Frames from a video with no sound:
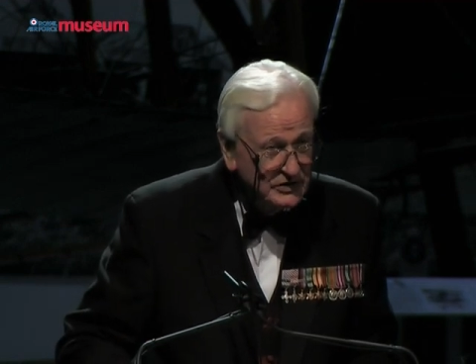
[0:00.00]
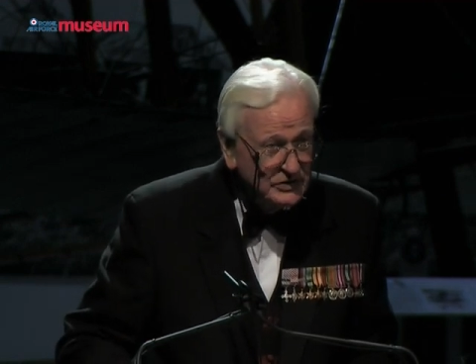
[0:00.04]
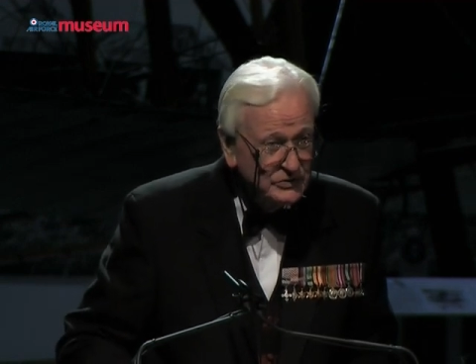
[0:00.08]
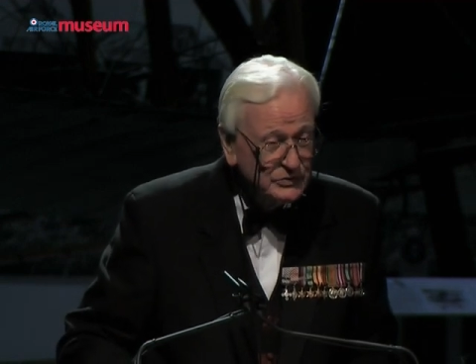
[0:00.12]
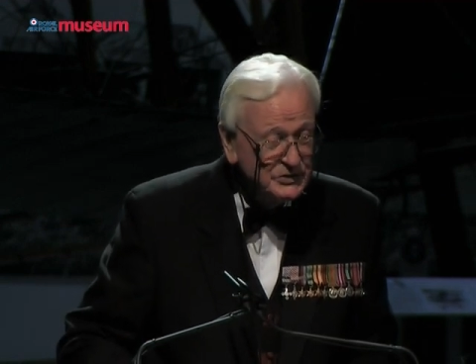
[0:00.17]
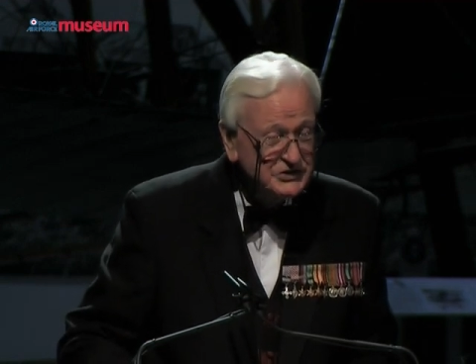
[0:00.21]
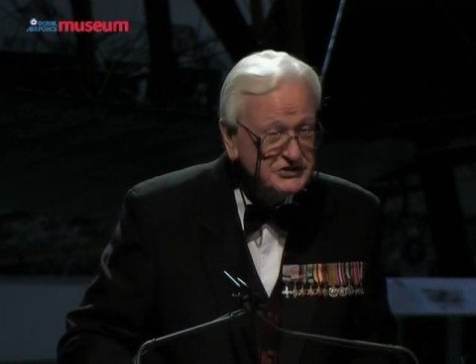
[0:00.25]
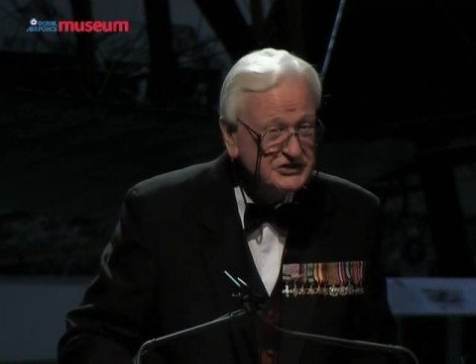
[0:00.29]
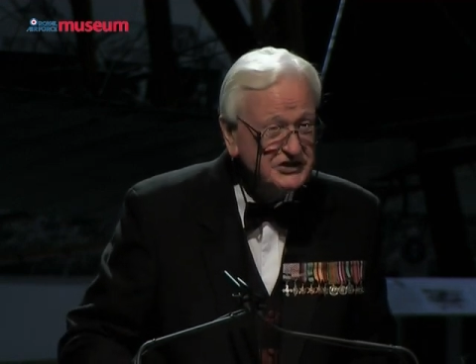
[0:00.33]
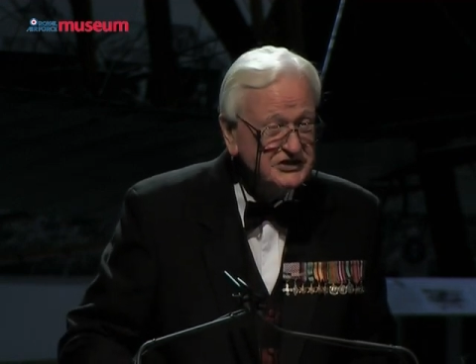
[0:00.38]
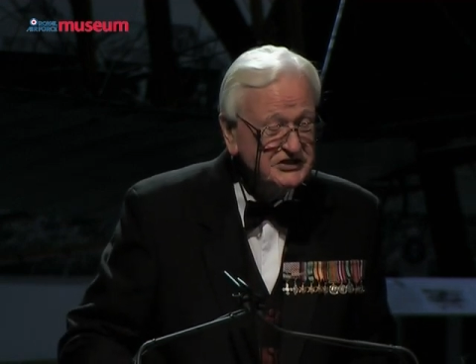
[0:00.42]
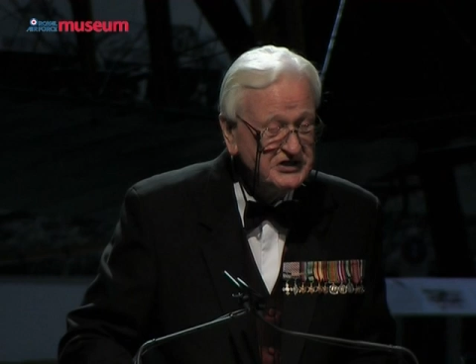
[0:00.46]

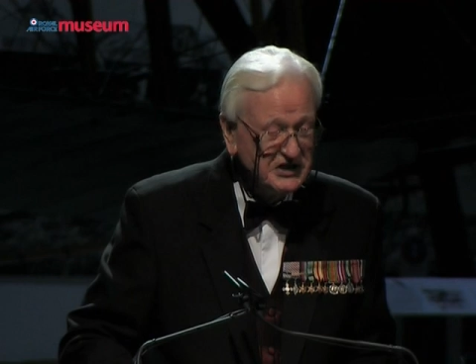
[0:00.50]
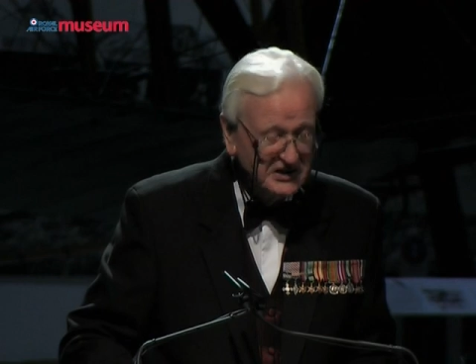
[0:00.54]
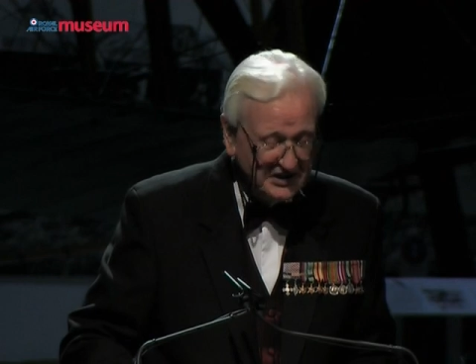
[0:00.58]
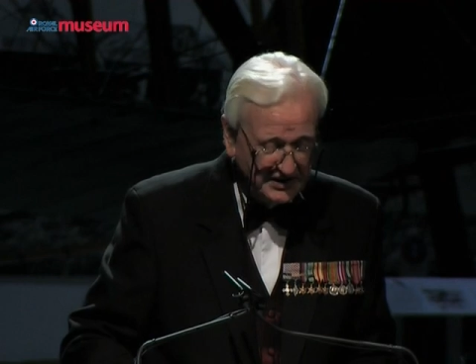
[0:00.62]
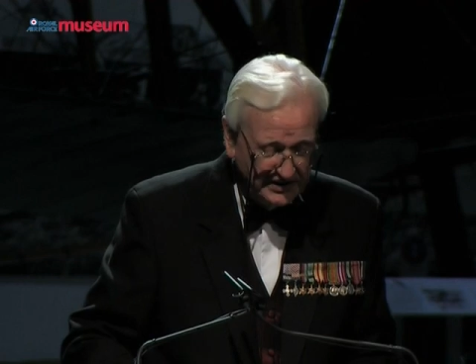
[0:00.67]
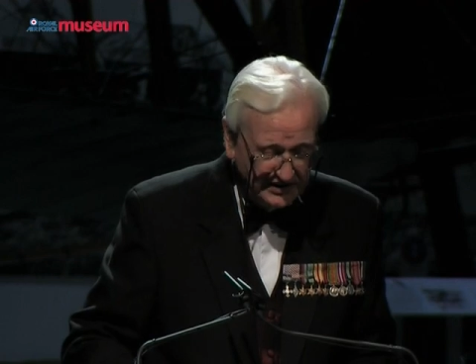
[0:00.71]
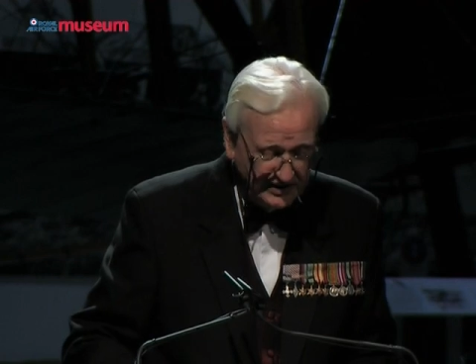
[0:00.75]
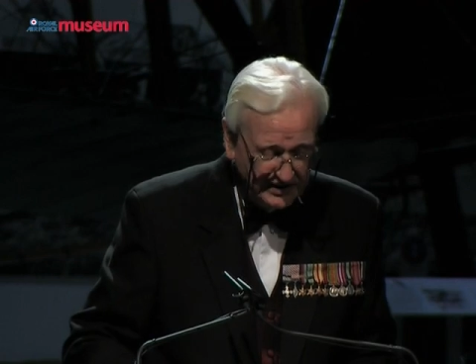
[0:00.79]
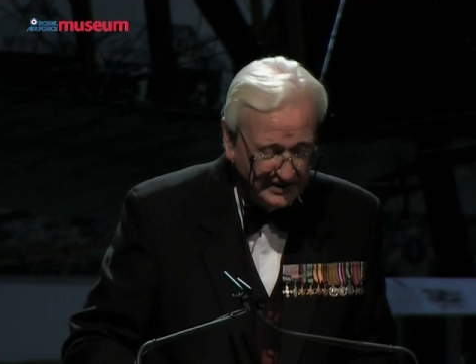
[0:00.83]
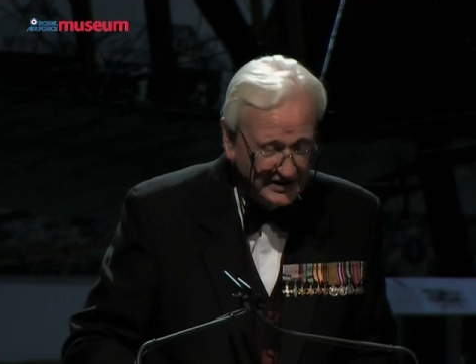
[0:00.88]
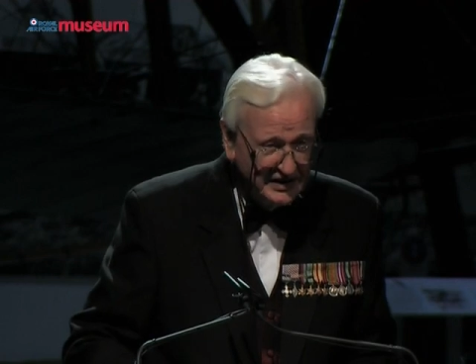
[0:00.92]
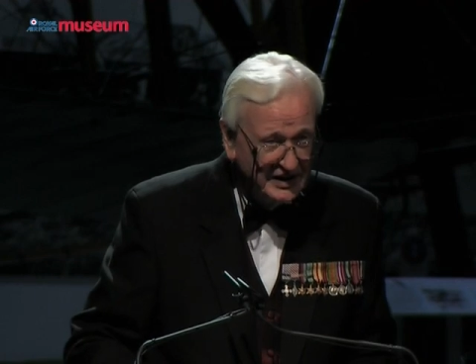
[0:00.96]
which it
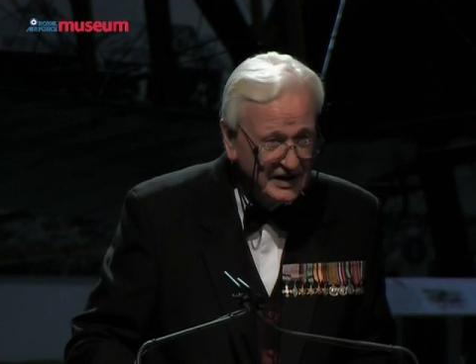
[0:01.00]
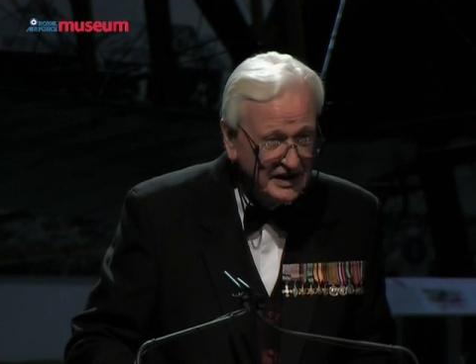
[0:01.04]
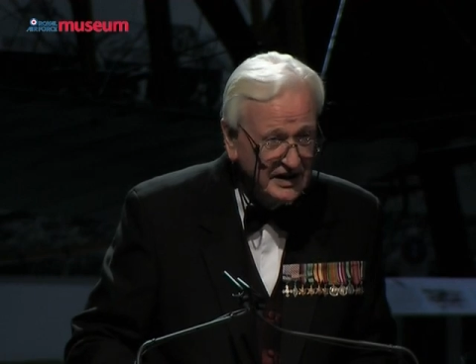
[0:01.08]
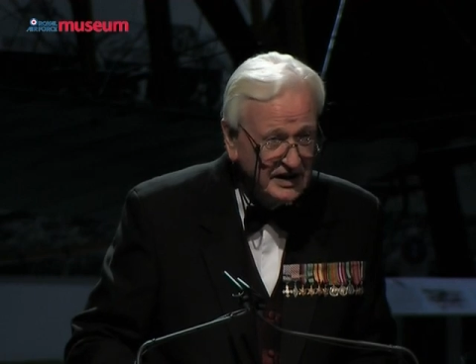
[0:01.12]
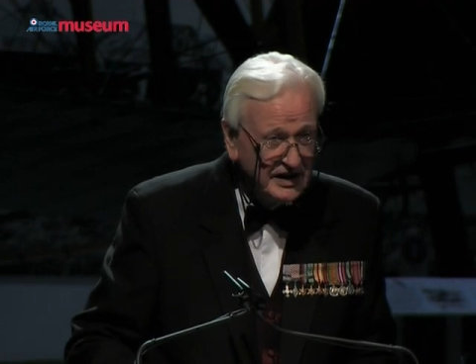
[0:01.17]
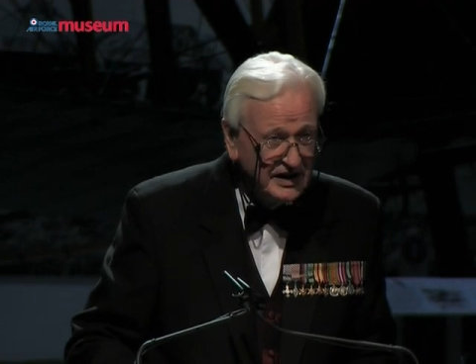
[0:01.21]
did.